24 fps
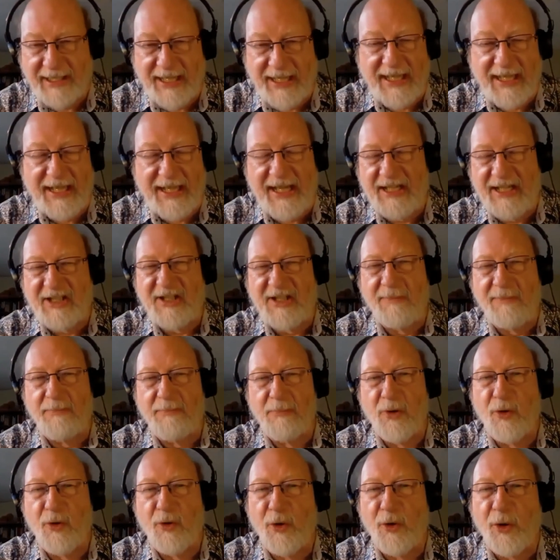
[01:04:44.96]
it's a
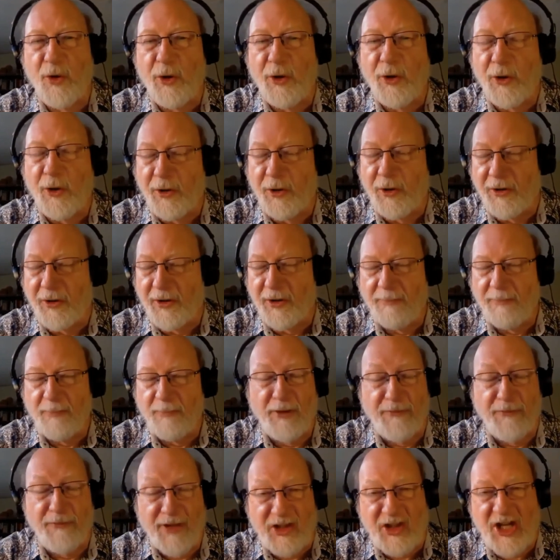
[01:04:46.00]
more of a
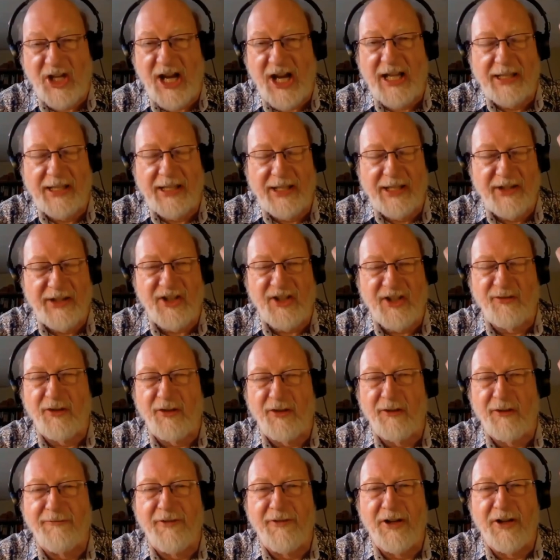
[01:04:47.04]
challenge for a
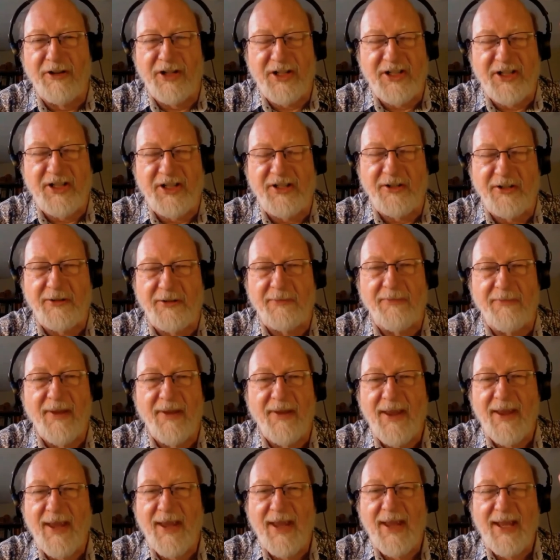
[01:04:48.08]
fungus to
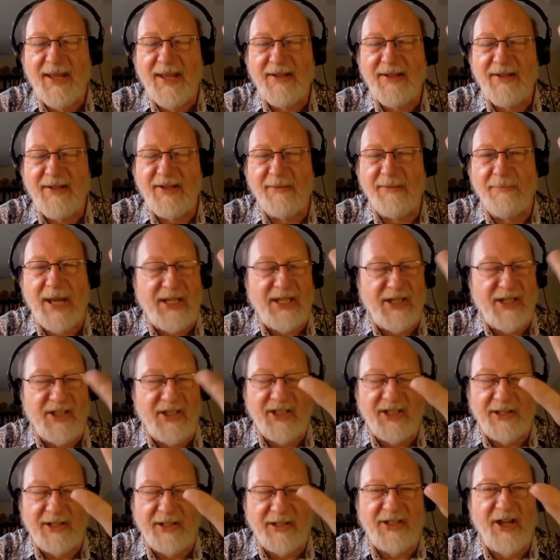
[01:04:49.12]
to make
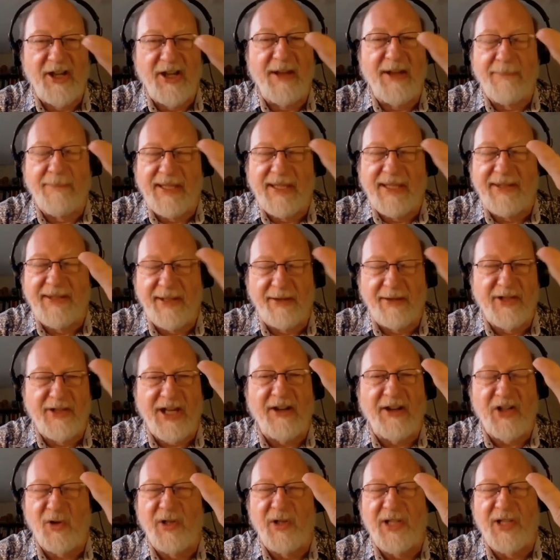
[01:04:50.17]
psilocybin, there's
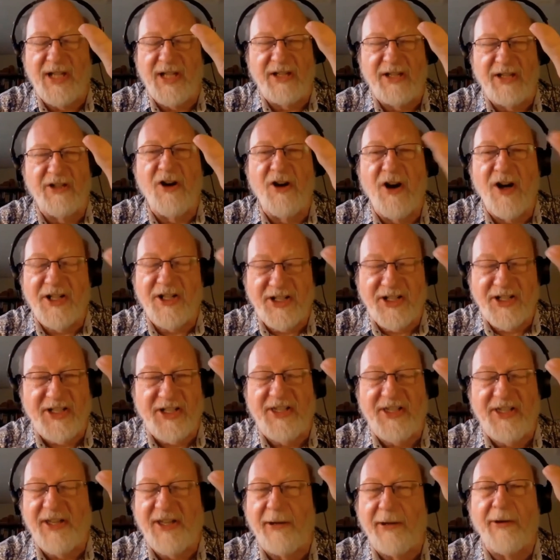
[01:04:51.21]
actually a cost
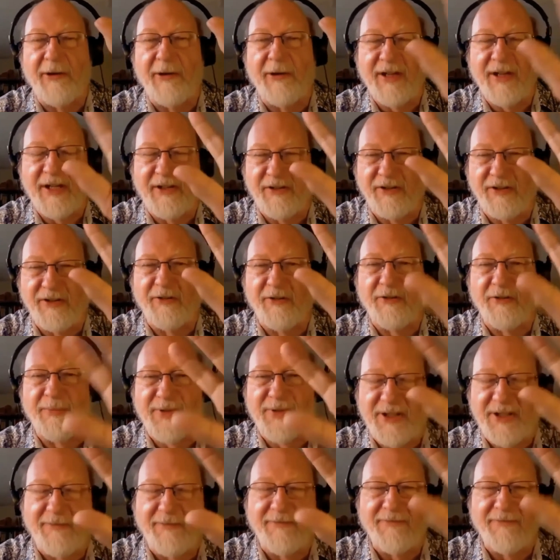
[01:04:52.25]
there in terms of
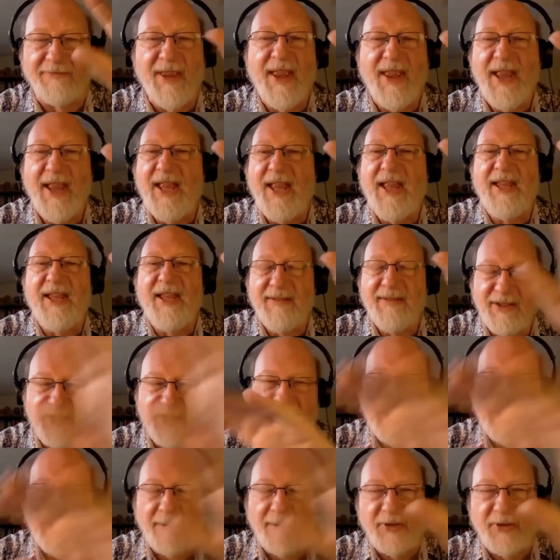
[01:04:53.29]

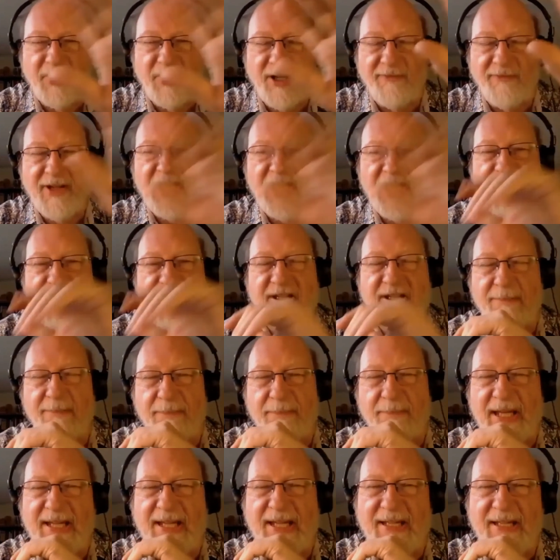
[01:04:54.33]
consumption of ATP
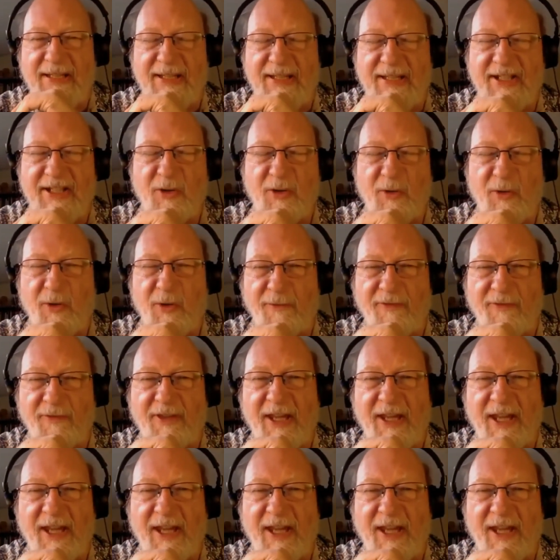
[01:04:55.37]
and this sort of thing.